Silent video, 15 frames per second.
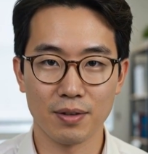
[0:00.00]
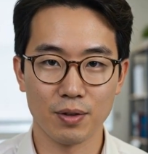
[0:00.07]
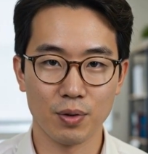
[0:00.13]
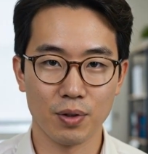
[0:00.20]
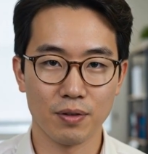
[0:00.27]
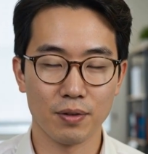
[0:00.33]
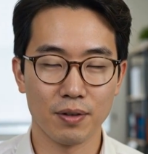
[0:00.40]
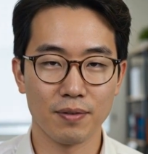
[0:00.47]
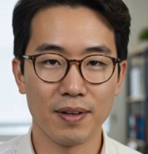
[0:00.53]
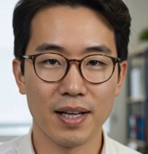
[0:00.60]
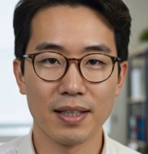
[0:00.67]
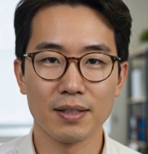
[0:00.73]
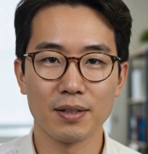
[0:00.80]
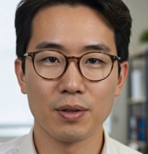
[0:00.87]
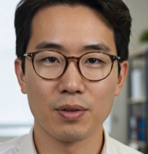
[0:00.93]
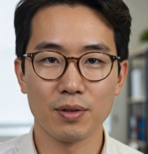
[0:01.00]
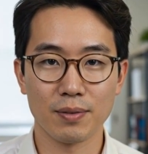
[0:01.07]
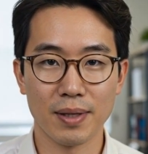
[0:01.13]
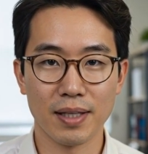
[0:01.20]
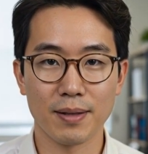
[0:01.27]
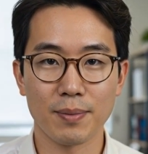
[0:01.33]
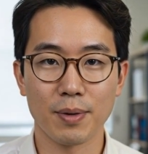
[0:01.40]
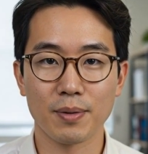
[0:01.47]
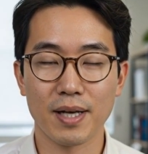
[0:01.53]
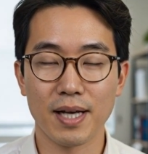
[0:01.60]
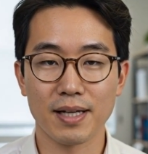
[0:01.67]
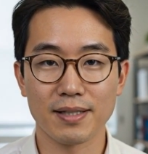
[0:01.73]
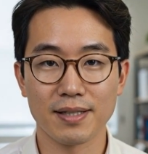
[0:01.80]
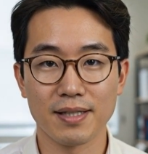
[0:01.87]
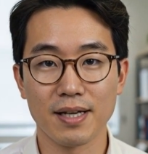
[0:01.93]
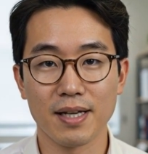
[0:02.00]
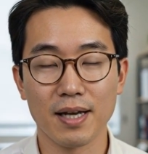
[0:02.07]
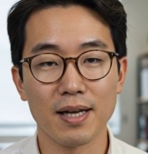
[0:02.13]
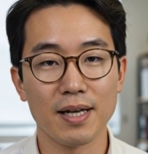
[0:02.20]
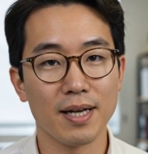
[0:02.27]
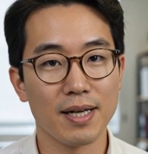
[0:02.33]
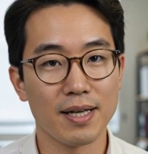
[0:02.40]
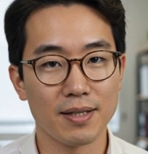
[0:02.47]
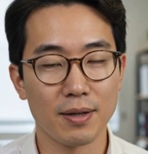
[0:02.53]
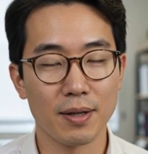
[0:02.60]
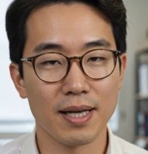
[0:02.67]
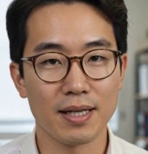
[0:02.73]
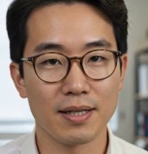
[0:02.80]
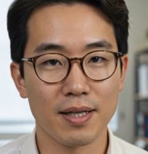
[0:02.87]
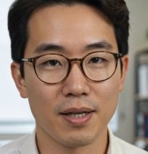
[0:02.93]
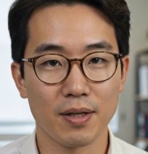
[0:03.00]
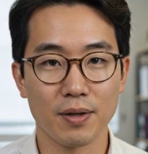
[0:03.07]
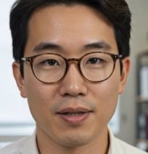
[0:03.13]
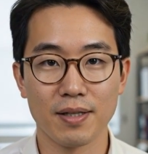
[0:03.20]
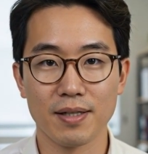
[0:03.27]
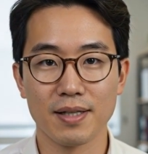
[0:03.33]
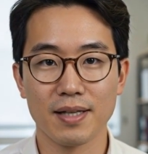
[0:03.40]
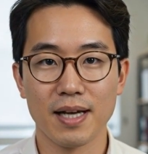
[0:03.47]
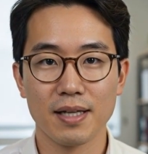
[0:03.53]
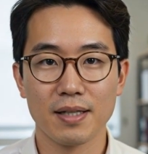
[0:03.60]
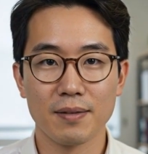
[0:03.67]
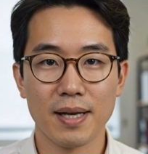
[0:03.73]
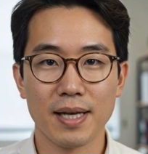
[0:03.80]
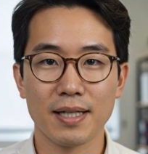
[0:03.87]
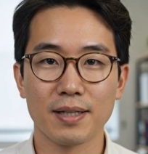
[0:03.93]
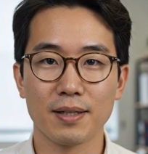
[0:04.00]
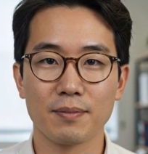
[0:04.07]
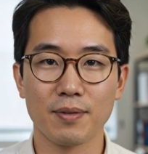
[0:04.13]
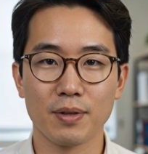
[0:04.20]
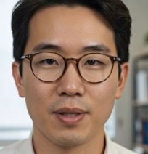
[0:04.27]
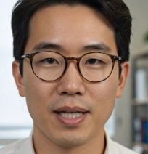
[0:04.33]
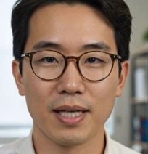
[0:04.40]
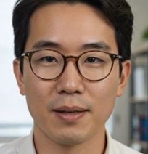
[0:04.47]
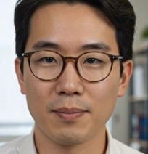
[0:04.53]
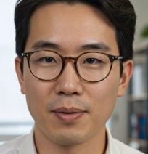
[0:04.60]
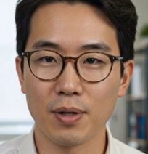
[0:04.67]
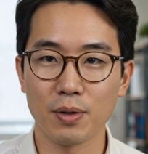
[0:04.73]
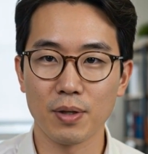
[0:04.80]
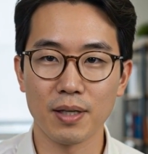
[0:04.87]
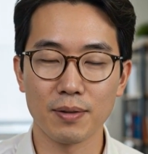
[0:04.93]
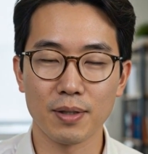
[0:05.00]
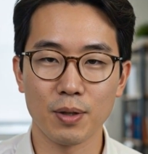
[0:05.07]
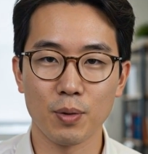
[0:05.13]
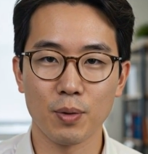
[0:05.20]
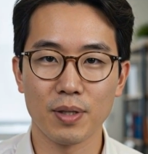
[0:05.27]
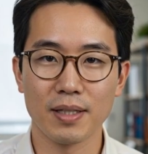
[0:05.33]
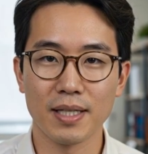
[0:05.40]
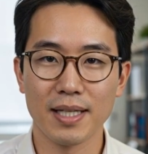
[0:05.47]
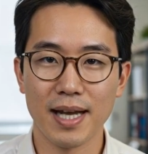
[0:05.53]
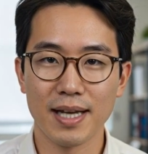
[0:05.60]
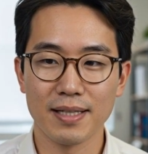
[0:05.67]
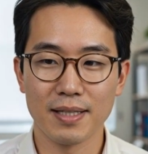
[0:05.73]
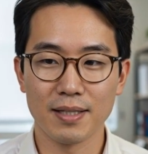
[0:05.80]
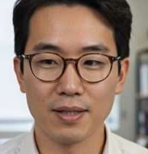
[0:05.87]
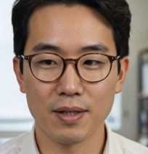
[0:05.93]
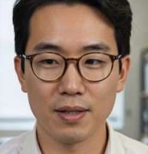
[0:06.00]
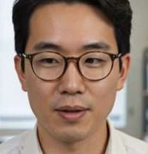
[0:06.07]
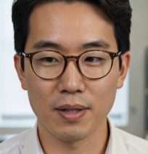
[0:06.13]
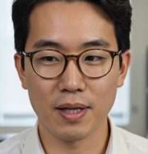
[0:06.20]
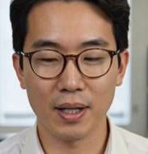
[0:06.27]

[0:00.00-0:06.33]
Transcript: short for fast user space mutex, is the Linux kernel's standard mechanism for letting programs coordinate access to